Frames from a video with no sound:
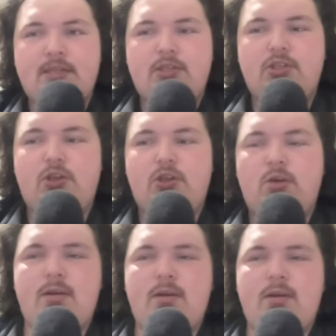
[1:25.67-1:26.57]

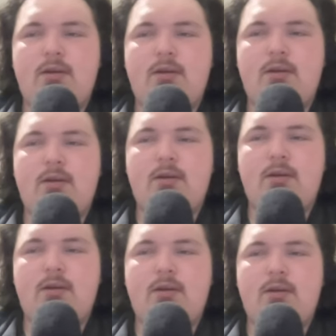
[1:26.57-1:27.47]
So, when
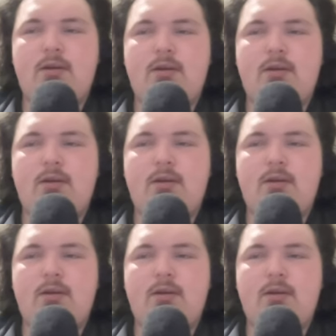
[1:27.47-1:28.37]
you look at this Thunder
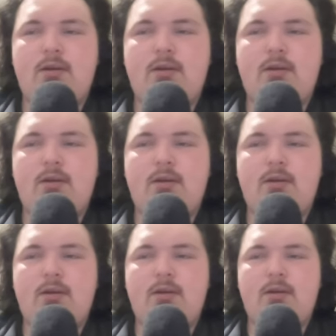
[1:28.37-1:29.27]
team, they've
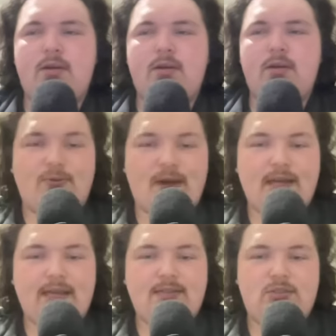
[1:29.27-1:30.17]
done a lot
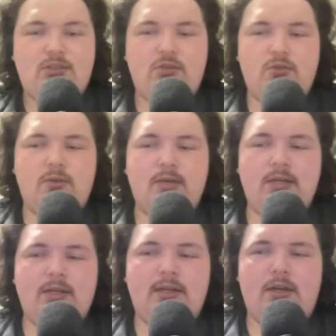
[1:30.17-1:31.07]
already to,
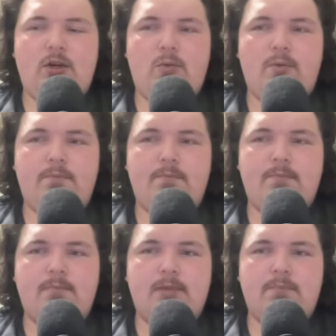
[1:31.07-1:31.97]
you know,
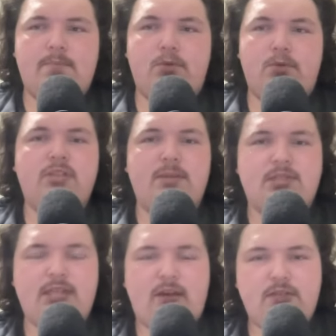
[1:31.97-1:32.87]
boost
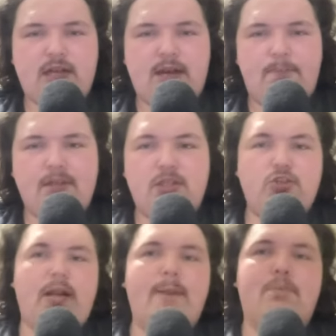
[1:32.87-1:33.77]
themselves up and to
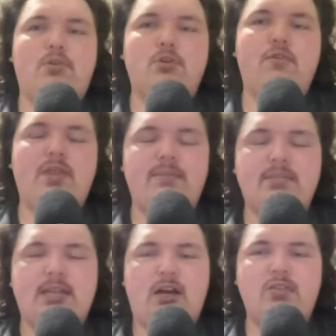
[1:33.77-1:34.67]
try to prove
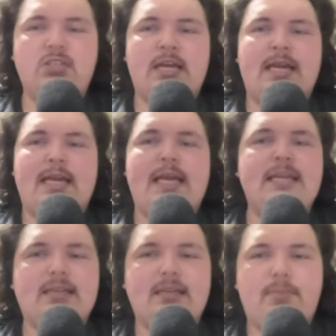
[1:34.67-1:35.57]
themselves
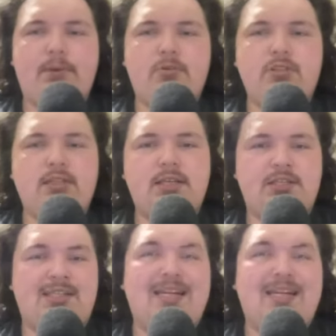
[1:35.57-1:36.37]
heading into the postseason.